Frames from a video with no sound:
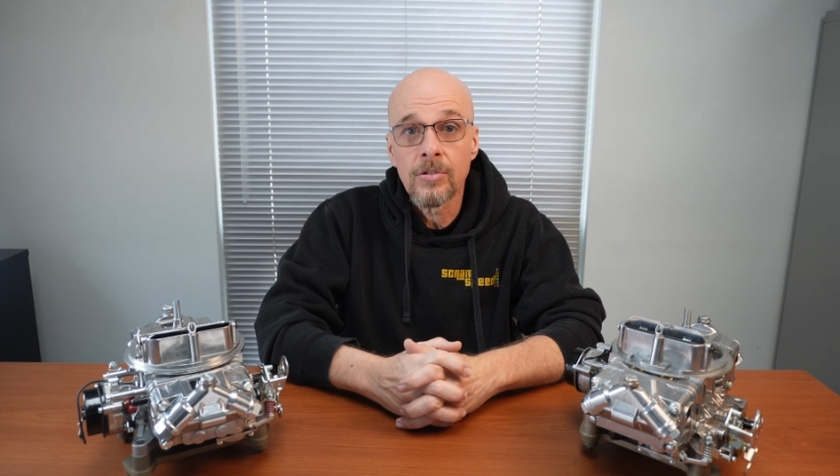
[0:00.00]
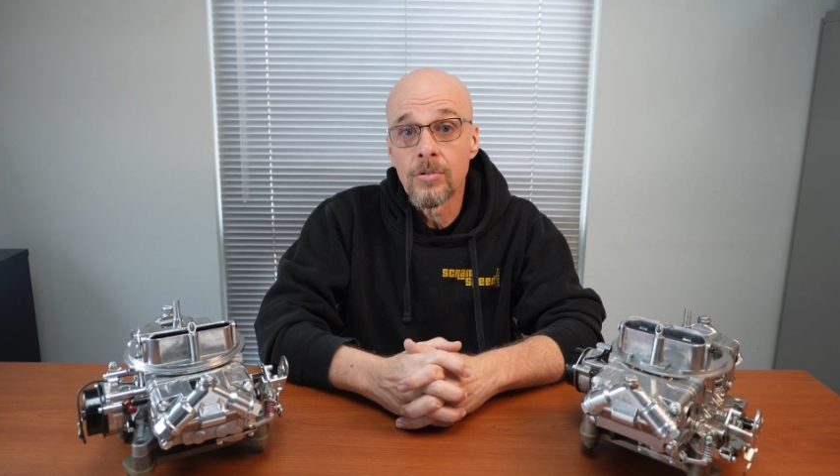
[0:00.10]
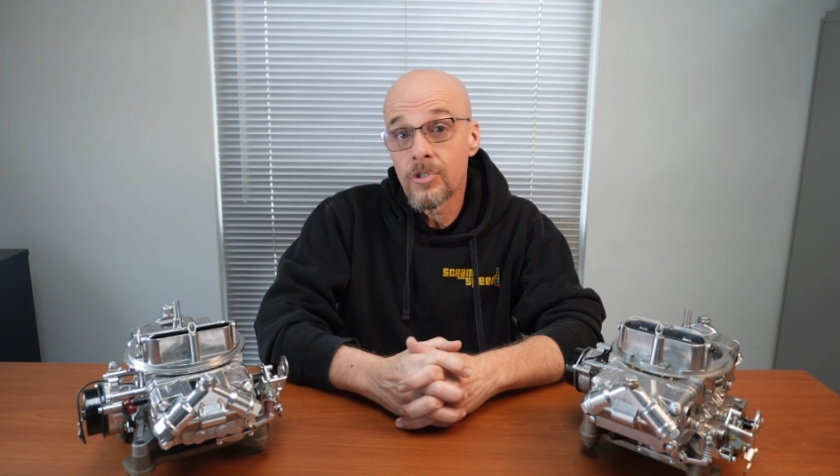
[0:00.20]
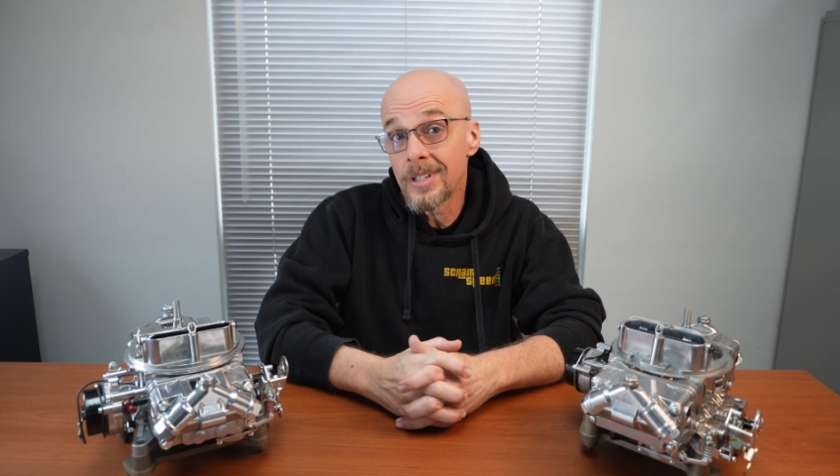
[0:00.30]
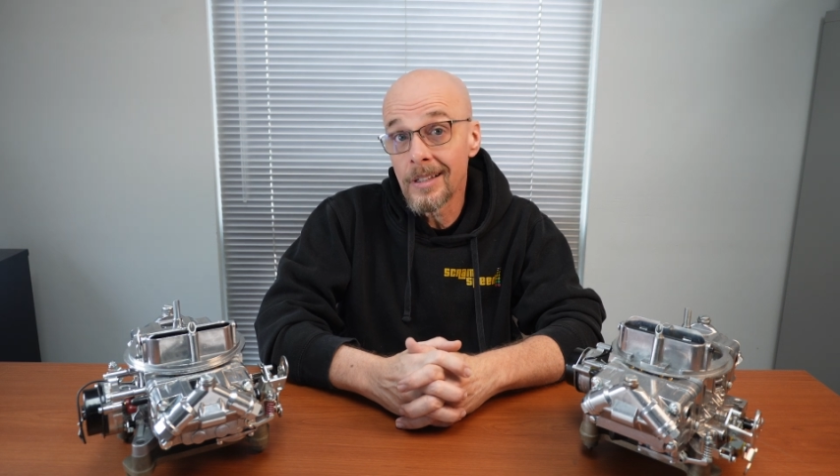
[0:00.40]

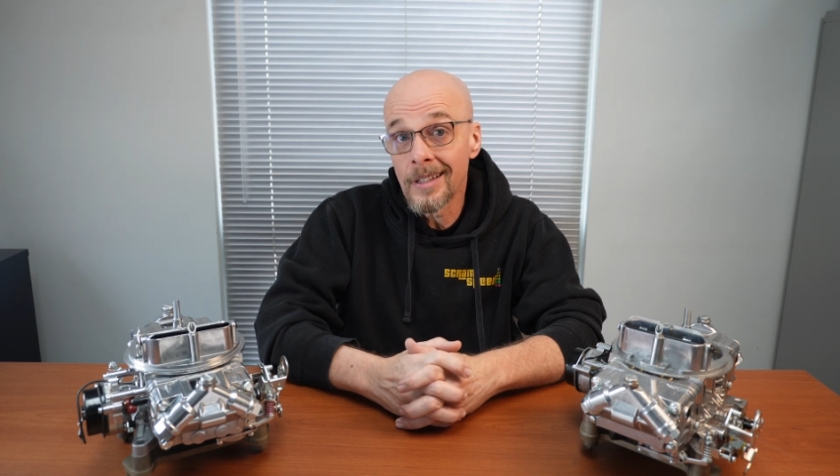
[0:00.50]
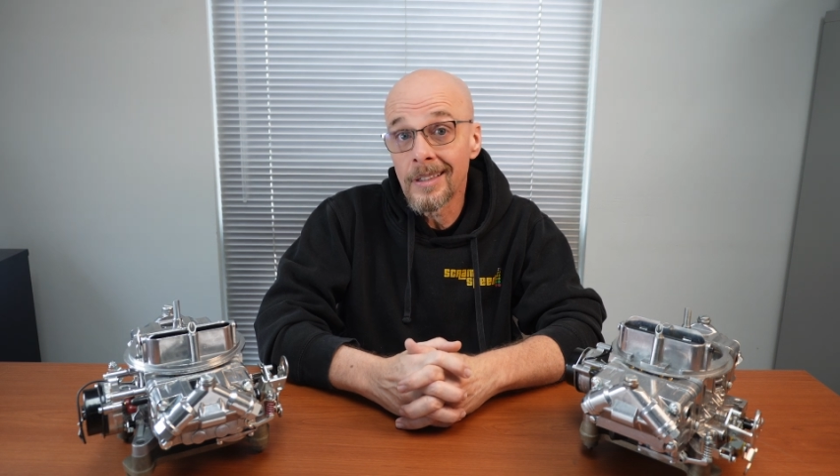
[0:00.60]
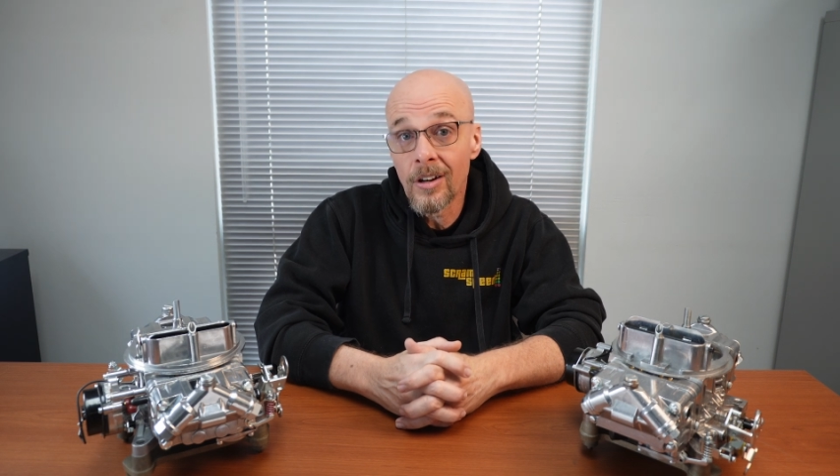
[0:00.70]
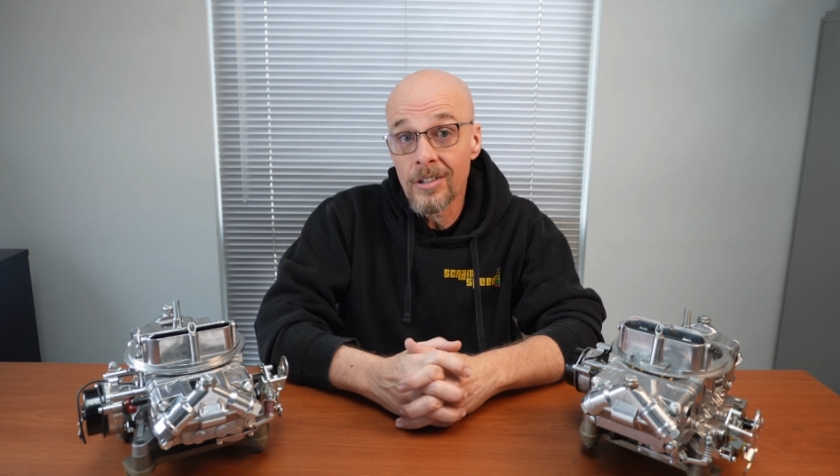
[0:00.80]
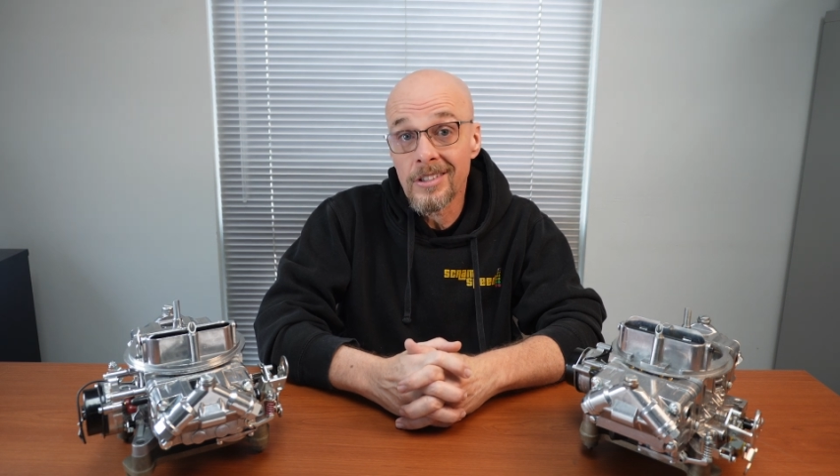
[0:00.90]
to stealing
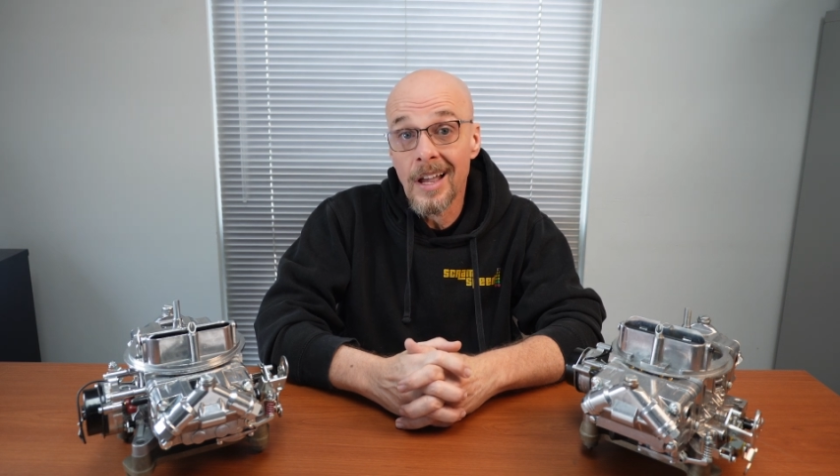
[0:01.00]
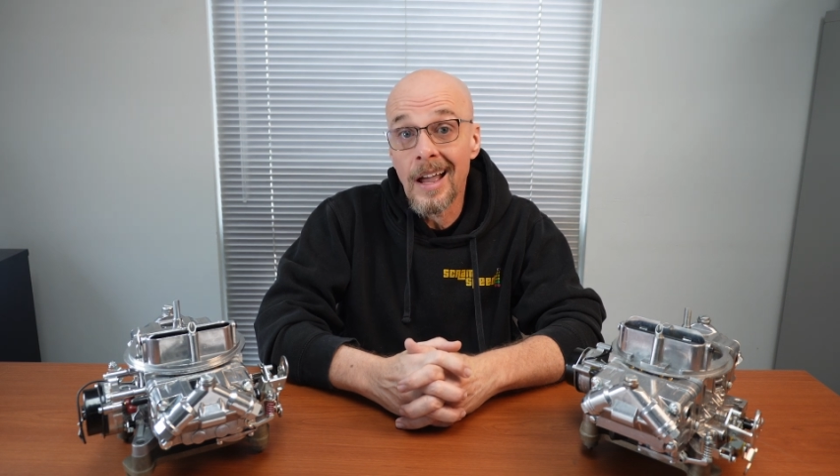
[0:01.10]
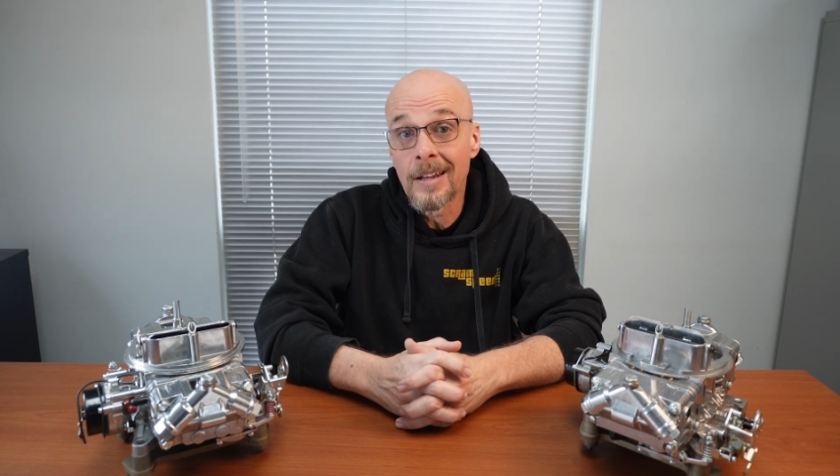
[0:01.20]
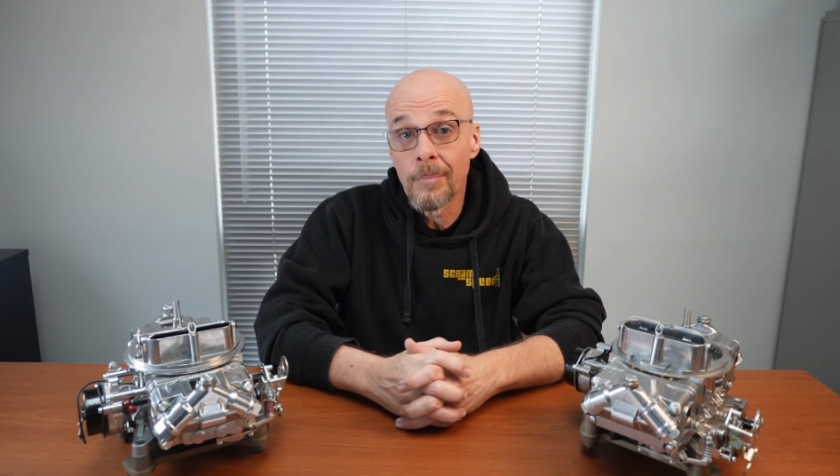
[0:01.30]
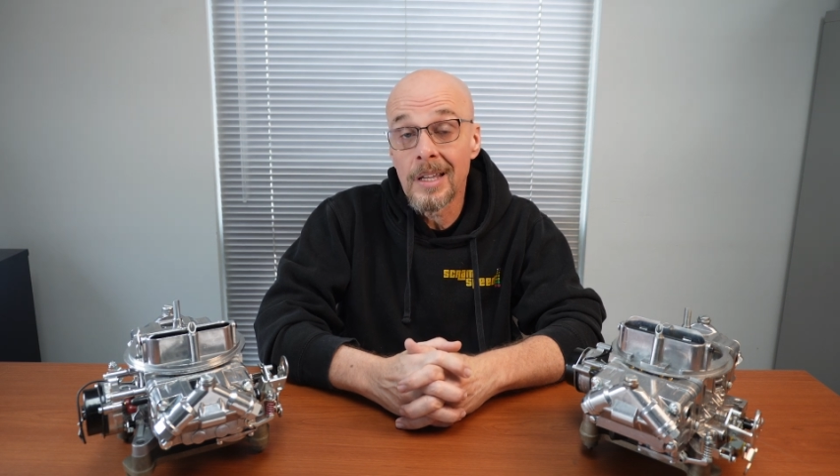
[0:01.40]
their
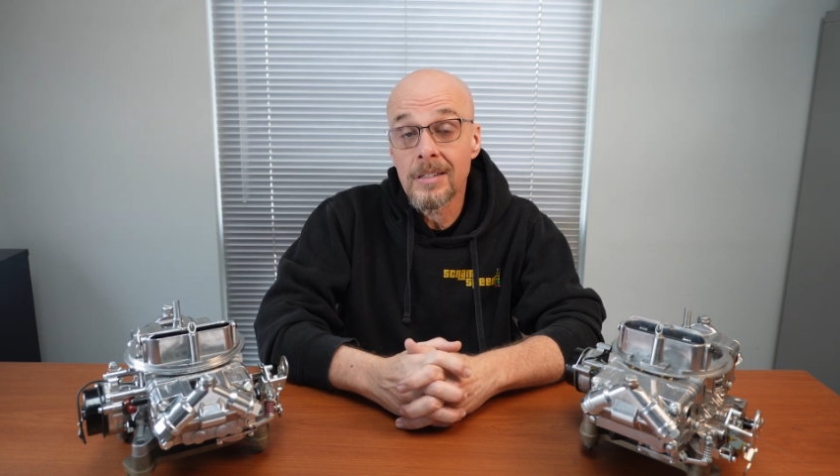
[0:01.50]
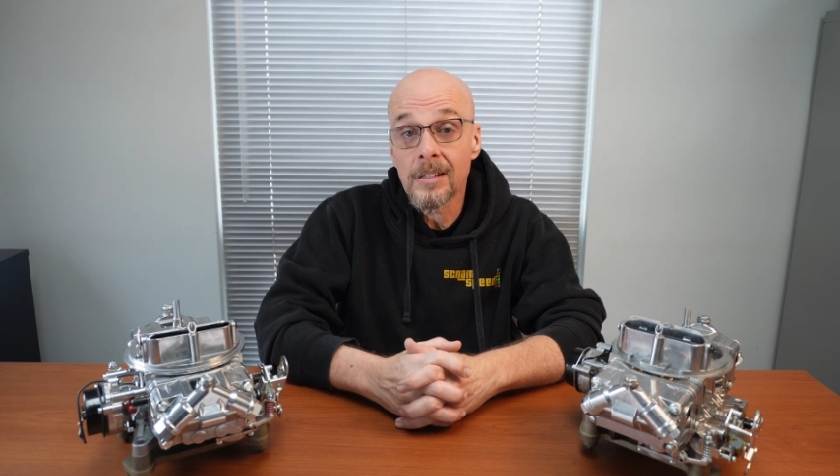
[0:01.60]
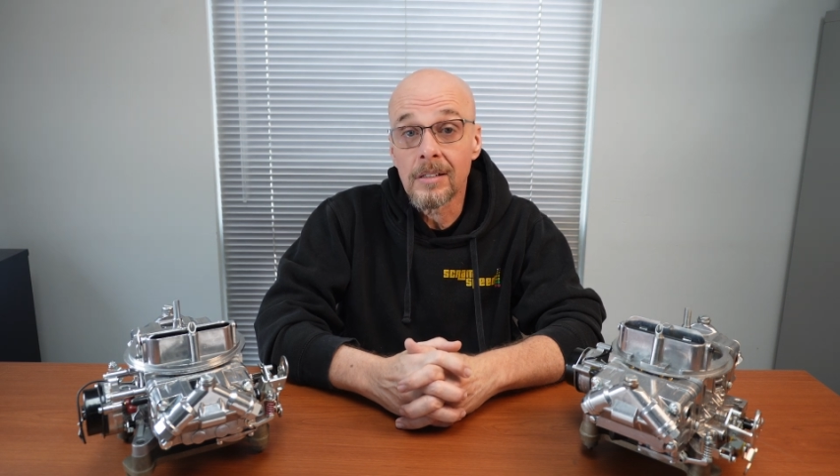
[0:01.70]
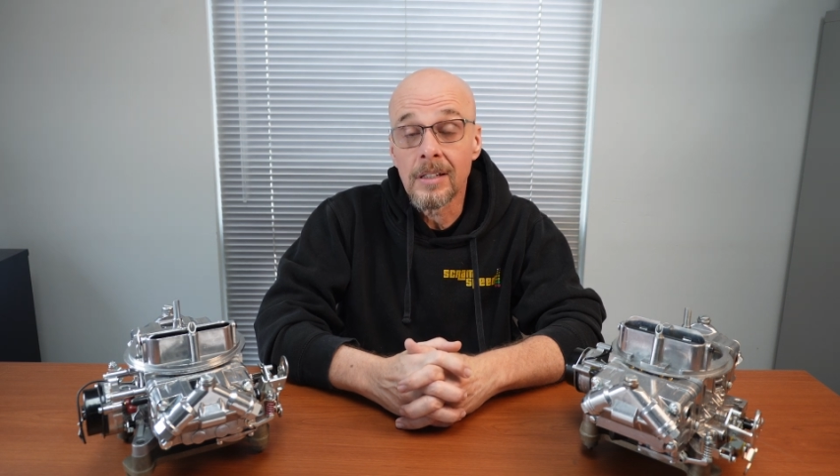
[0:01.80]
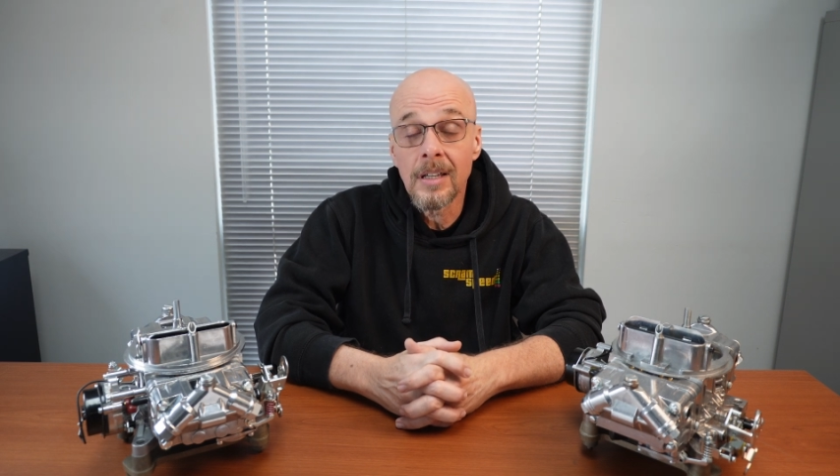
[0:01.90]
design,
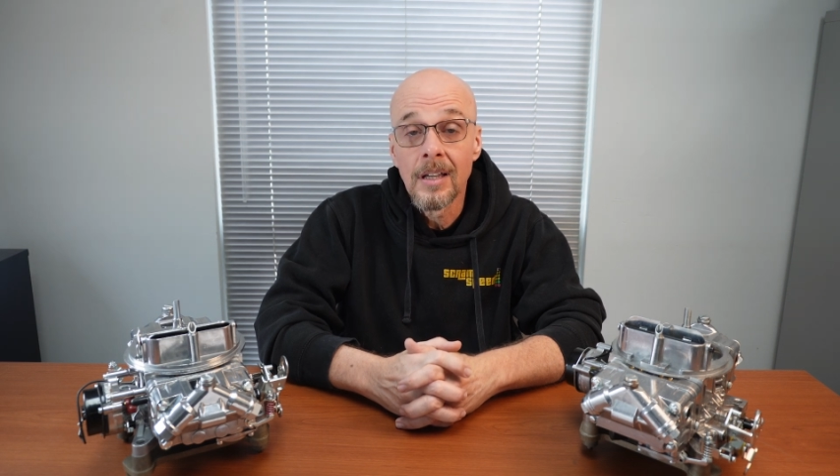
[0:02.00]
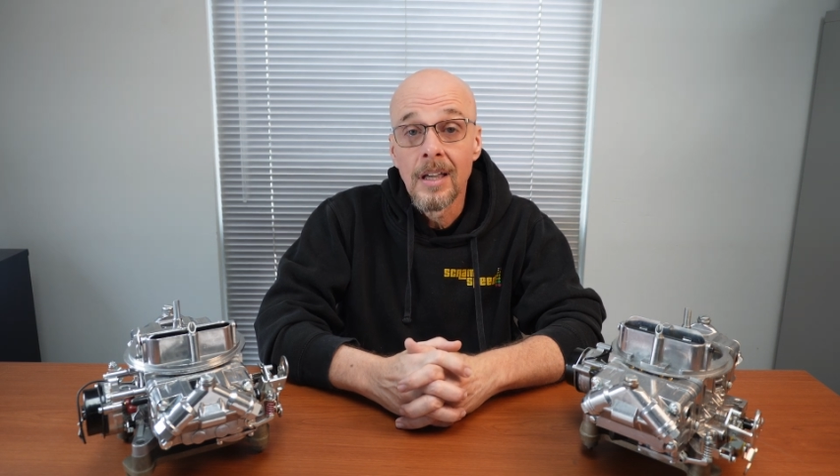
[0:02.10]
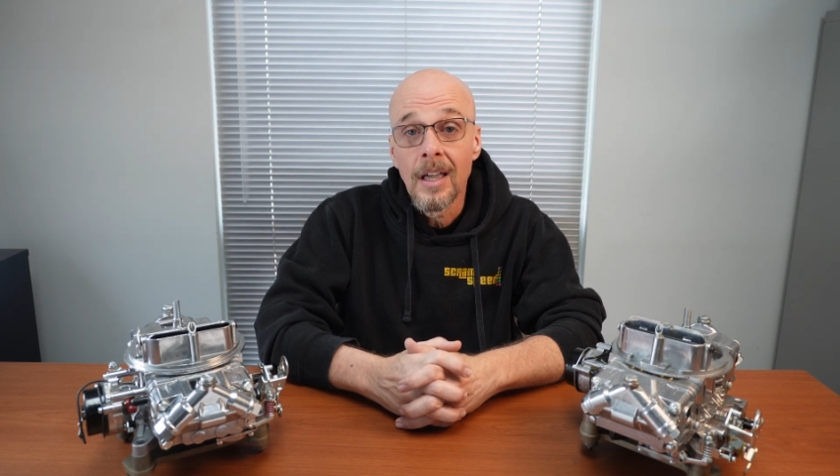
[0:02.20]
basically,